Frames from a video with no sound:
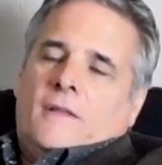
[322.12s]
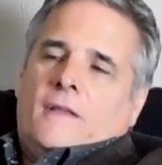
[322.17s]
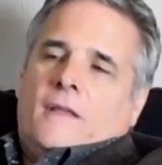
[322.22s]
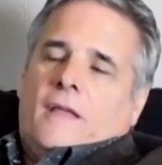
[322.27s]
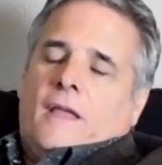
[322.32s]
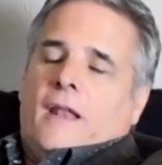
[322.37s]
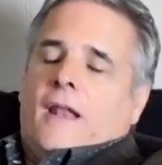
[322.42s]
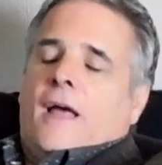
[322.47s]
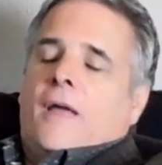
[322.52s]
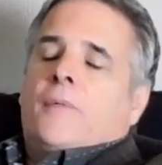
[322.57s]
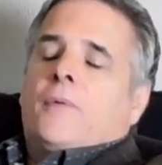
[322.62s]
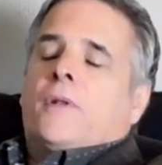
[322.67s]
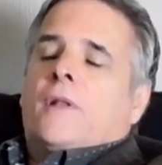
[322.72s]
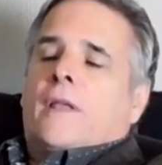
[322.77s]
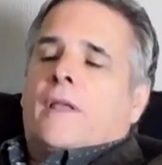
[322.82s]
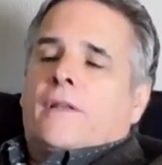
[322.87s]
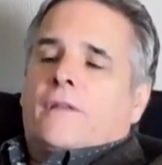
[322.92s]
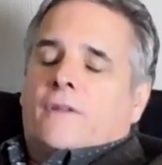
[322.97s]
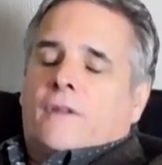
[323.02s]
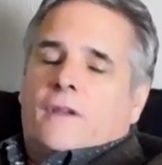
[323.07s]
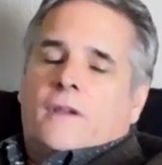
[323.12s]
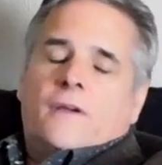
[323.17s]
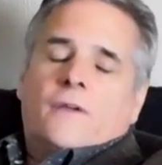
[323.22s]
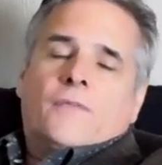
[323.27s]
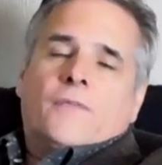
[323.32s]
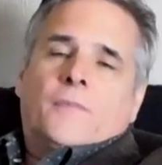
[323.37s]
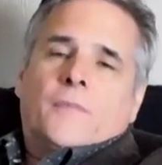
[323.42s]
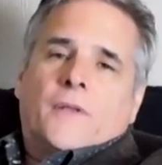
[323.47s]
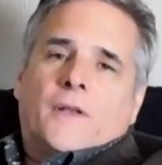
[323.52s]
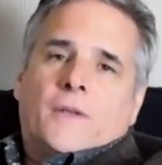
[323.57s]
And I would like to hear
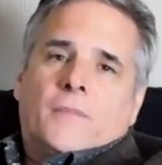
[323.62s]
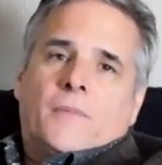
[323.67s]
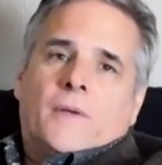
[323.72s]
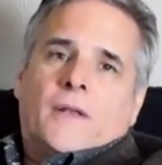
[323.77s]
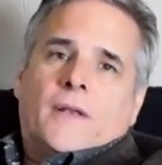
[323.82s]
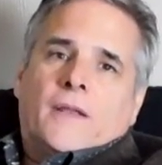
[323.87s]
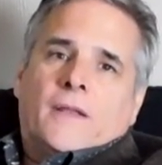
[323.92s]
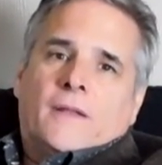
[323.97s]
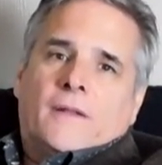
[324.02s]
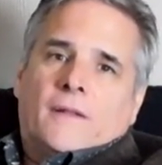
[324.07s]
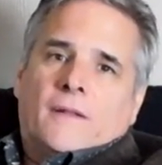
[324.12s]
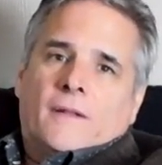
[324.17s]
from anybody